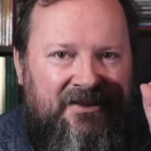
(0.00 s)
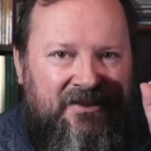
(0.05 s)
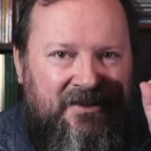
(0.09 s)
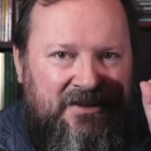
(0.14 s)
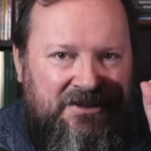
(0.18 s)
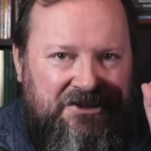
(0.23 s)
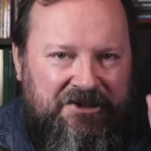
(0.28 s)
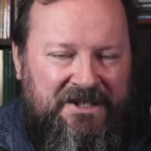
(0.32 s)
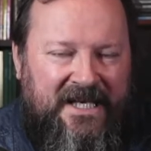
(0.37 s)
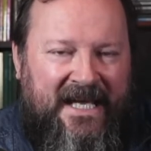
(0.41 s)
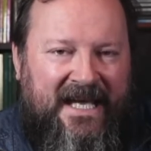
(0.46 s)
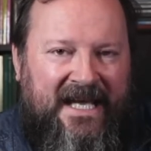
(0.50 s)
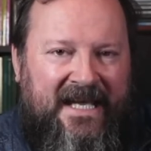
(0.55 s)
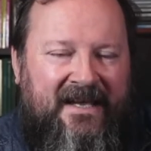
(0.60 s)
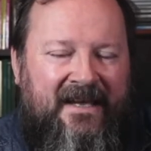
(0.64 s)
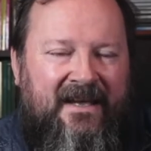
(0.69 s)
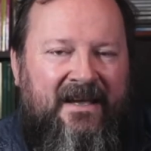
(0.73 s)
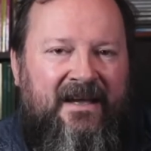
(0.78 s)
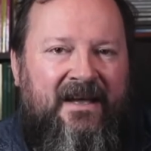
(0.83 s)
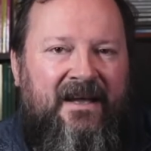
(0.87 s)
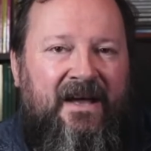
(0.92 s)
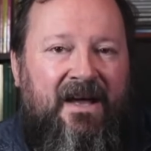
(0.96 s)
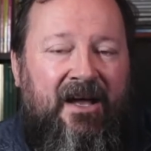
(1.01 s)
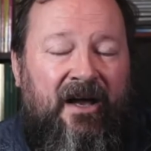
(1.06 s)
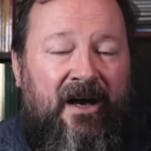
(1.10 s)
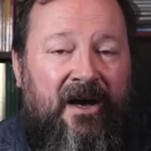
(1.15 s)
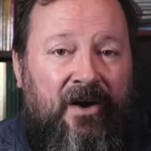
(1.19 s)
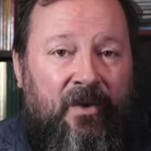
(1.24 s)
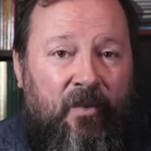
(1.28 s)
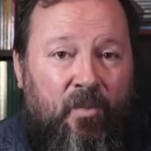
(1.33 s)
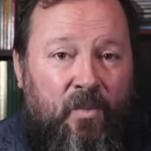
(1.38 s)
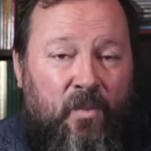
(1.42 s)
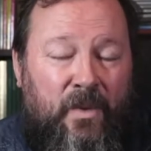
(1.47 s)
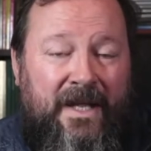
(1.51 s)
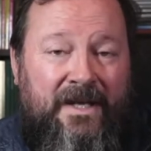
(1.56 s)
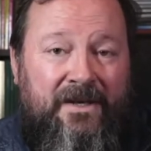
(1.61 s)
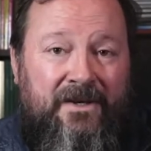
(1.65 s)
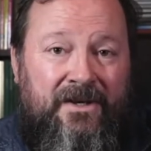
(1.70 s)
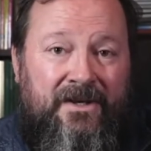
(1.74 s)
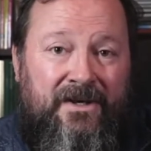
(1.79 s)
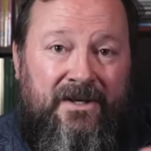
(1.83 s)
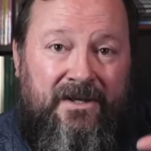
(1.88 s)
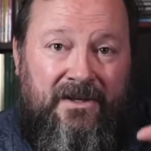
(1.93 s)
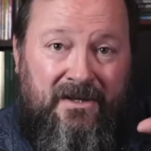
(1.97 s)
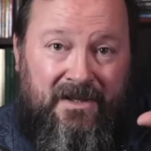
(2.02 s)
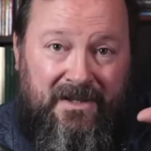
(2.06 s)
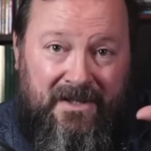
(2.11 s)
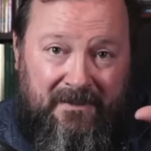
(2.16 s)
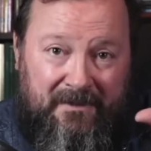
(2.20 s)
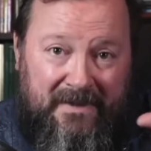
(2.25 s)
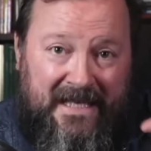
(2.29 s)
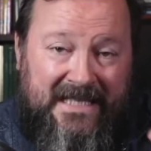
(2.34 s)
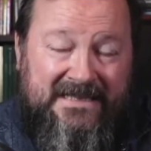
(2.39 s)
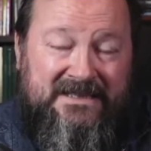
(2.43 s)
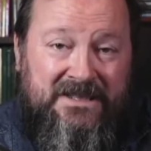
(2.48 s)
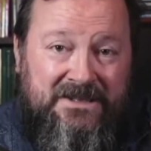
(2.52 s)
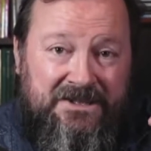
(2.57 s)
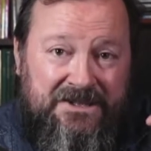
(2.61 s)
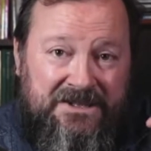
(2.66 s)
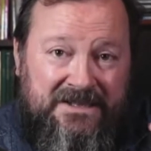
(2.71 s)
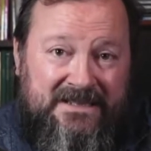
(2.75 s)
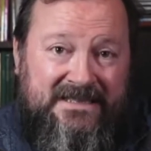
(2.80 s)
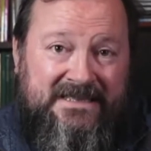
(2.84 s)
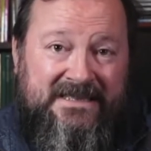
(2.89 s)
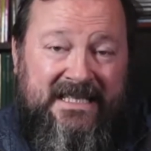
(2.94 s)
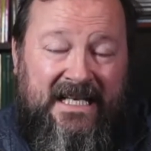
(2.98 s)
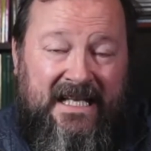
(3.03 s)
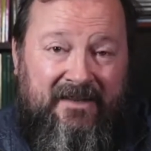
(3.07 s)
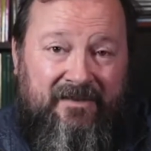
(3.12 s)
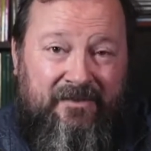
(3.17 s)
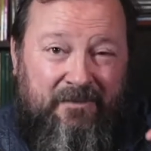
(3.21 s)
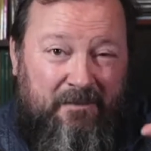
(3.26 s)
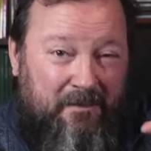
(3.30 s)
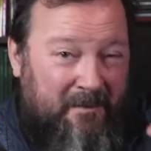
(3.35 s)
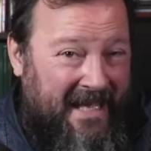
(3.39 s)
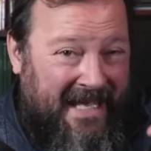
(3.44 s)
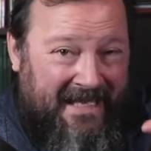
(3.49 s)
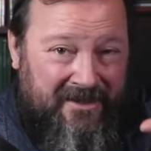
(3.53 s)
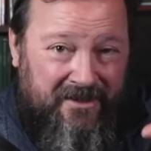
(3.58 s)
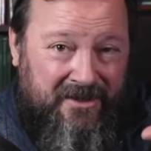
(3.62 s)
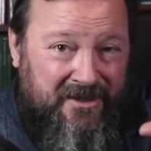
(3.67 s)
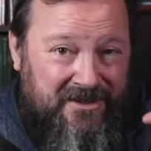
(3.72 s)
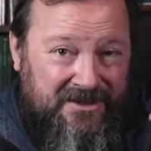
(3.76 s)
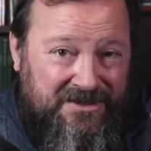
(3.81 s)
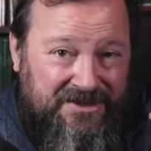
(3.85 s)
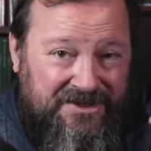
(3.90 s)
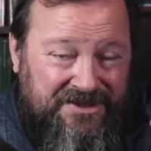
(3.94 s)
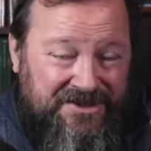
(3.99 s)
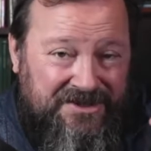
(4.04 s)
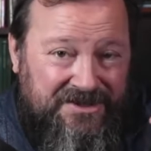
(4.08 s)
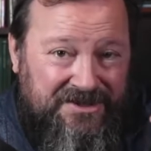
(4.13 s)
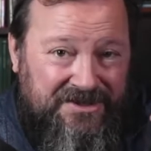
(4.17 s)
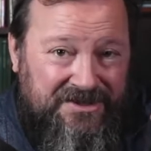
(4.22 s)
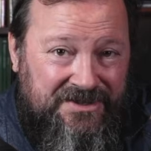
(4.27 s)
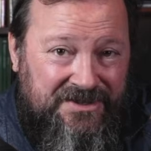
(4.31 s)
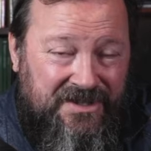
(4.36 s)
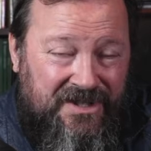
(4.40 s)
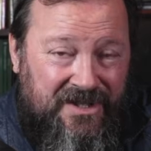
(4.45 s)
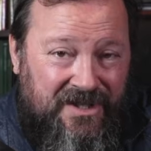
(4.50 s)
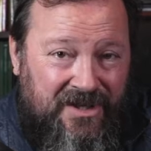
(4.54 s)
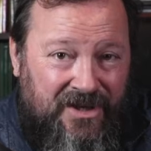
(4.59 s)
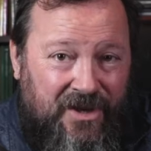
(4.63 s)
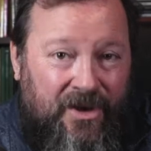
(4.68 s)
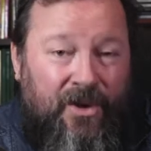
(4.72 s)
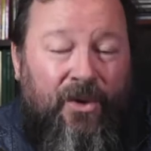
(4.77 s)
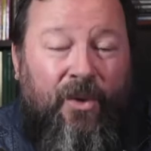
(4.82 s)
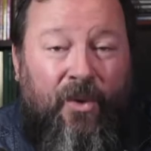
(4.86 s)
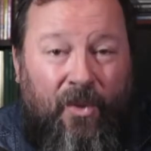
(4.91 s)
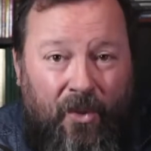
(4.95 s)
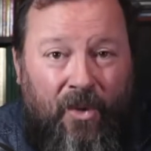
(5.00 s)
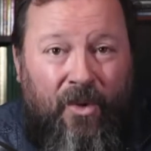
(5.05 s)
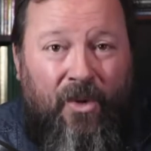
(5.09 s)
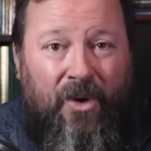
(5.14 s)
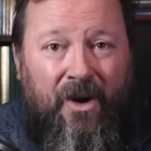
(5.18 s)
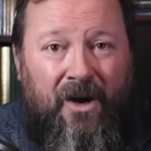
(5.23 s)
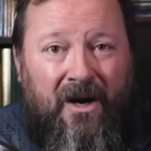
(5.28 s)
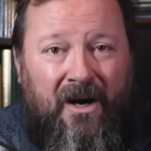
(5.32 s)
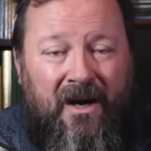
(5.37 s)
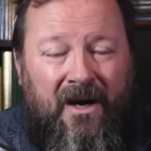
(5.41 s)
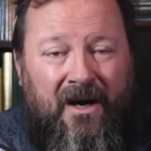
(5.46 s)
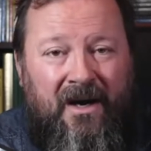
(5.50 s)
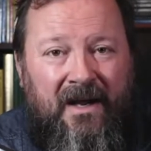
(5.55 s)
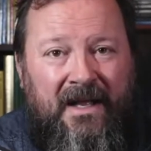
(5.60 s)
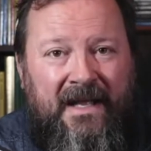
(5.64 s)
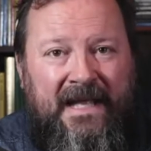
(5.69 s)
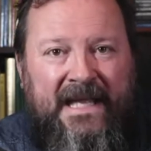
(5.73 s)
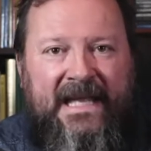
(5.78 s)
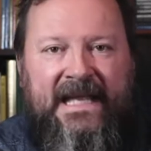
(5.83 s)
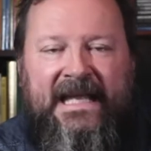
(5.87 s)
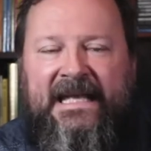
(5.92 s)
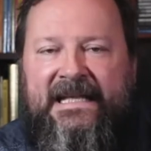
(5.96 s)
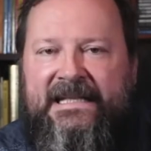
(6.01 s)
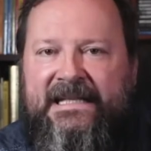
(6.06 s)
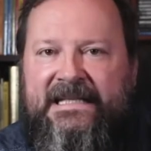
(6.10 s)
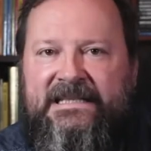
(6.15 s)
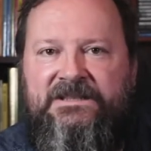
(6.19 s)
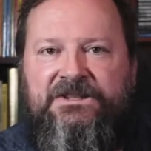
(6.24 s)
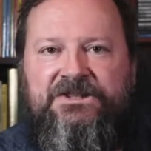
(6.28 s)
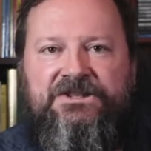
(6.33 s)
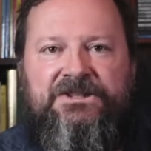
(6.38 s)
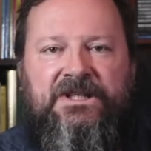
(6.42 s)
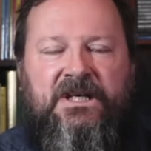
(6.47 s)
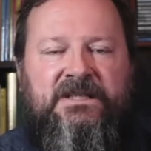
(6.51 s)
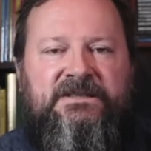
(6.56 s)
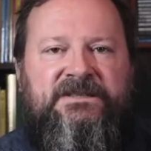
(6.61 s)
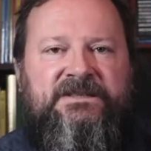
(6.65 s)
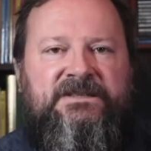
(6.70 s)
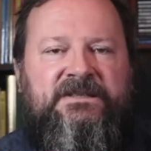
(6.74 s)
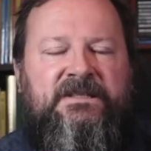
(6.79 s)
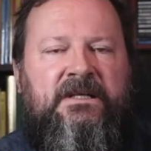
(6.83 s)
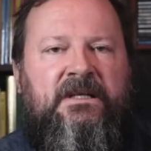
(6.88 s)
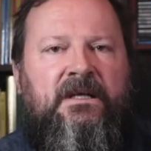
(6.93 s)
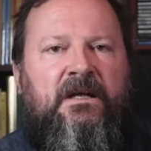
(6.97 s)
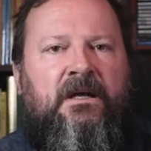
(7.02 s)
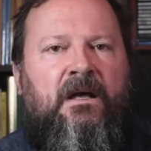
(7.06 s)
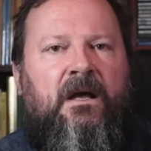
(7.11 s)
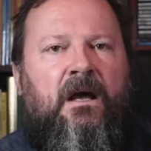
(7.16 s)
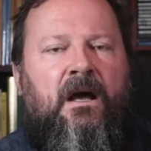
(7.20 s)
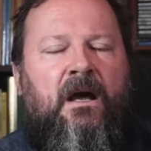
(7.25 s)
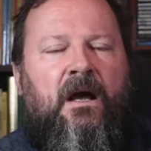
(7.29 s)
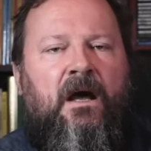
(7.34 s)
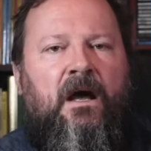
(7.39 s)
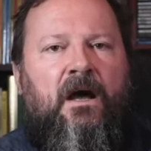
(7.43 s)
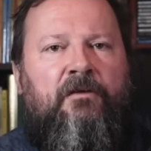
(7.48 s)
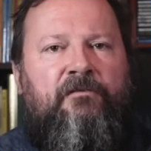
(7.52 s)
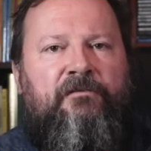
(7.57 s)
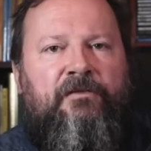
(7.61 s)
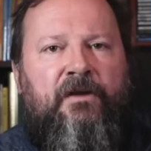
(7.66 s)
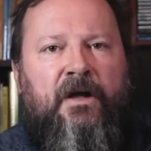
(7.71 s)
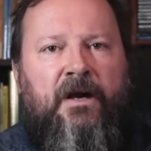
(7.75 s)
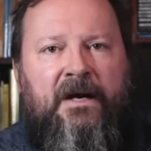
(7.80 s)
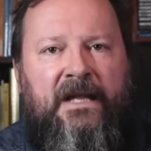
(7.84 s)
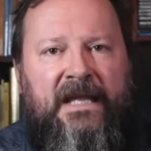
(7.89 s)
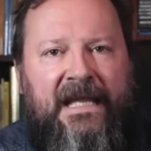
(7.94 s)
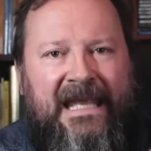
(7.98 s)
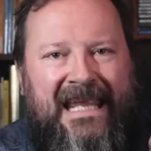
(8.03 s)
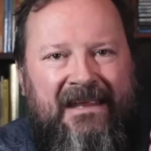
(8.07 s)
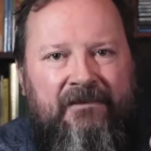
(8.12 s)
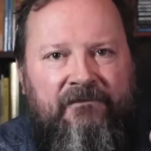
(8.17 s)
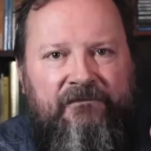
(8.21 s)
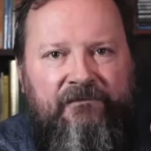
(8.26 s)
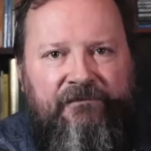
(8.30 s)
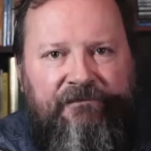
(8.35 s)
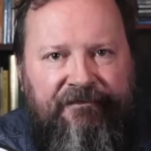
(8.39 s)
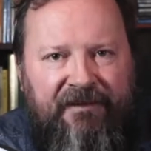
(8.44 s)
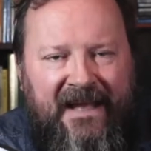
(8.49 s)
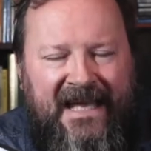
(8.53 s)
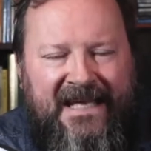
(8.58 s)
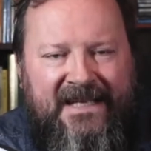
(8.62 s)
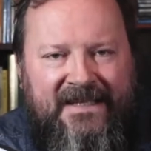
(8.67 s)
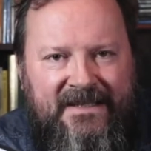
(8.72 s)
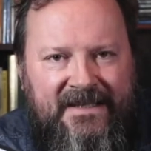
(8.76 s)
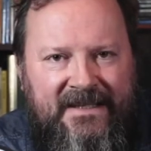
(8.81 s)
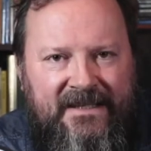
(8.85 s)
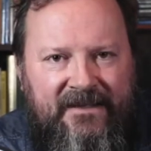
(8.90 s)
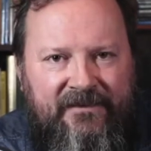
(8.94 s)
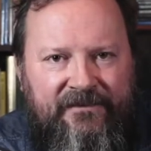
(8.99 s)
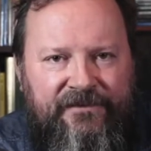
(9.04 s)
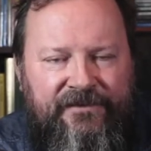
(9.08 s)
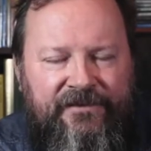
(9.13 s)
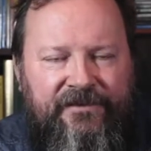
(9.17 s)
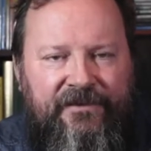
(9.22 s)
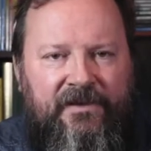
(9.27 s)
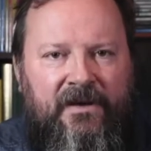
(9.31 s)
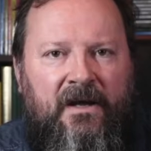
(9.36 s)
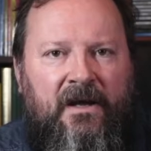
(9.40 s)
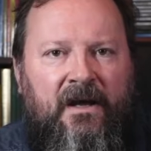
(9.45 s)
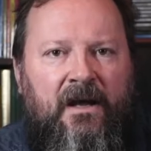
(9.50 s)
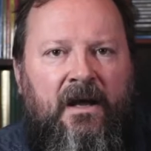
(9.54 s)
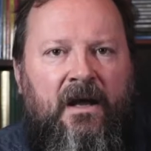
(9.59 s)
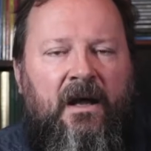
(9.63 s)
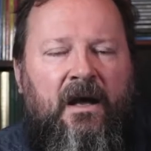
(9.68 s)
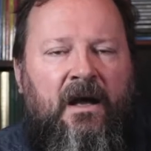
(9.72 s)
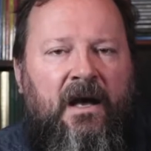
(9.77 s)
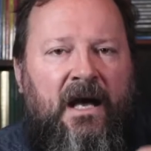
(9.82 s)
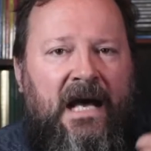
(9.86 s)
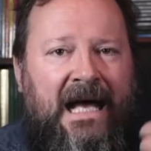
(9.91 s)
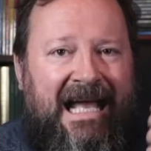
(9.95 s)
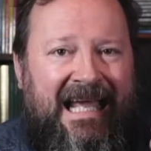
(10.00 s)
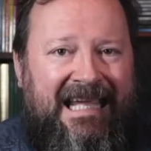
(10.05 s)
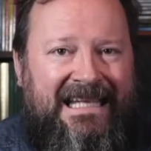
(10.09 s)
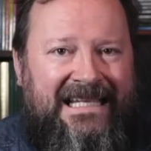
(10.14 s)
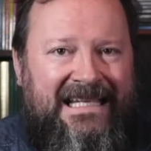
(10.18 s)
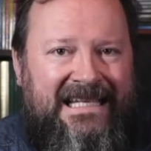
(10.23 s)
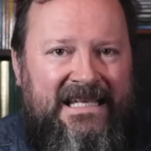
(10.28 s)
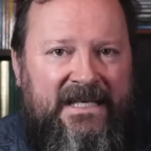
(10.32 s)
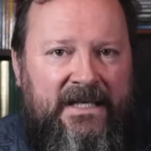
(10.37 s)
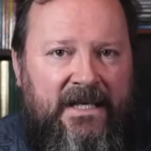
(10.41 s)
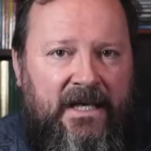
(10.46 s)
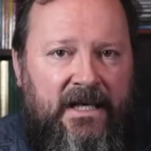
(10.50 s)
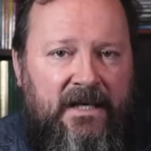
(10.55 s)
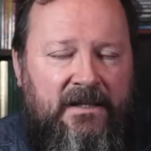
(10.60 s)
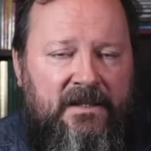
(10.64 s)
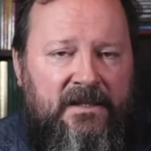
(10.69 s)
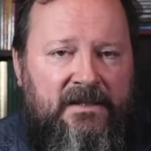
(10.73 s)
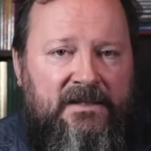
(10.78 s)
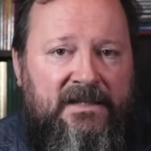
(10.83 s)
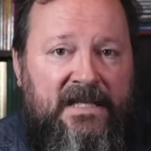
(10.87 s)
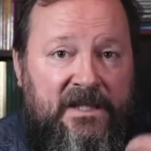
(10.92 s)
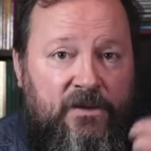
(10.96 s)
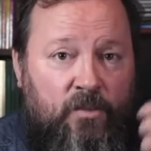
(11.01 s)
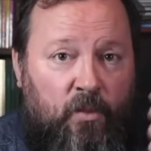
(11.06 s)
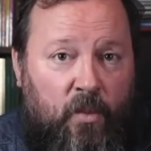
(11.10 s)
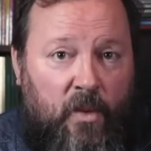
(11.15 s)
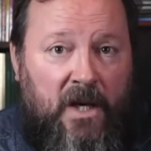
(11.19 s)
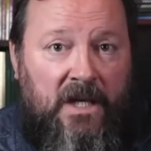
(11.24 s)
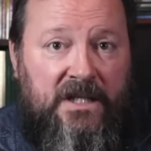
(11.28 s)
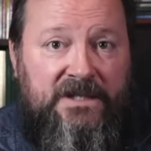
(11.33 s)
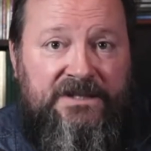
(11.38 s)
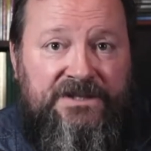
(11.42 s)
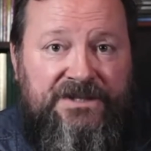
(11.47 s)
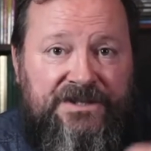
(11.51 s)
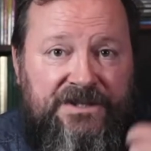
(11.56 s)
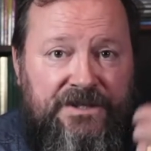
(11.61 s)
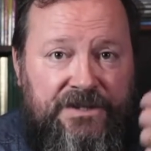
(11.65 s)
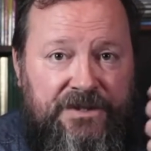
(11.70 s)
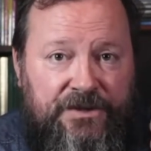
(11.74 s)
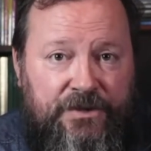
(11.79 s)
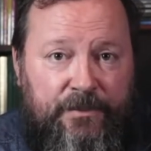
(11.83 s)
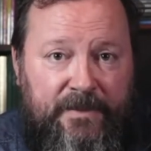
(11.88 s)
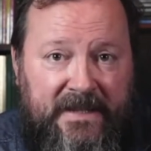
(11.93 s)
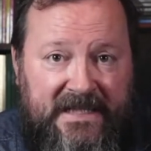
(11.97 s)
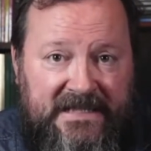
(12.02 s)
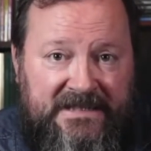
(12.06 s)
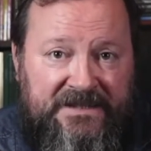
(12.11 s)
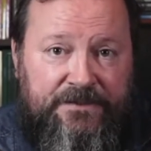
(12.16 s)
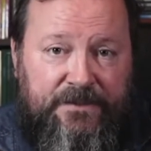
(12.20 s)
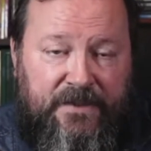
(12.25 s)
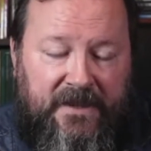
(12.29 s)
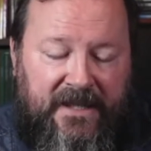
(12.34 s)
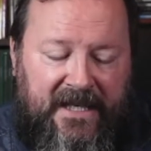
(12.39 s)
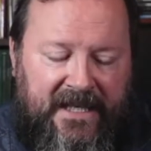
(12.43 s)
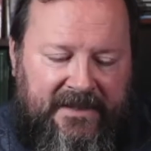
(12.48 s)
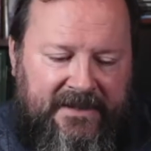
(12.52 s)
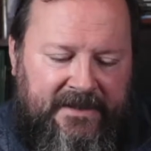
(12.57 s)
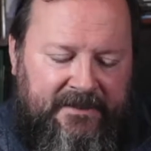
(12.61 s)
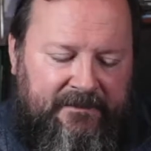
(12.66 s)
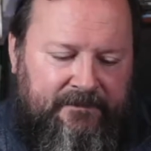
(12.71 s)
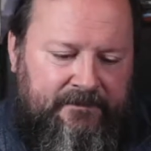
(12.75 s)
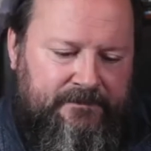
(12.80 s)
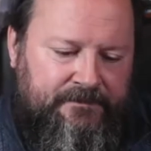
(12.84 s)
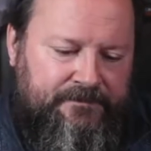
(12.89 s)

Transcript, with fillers: to check whether the message itself matters or it is just a very infective idea that wants to be spread.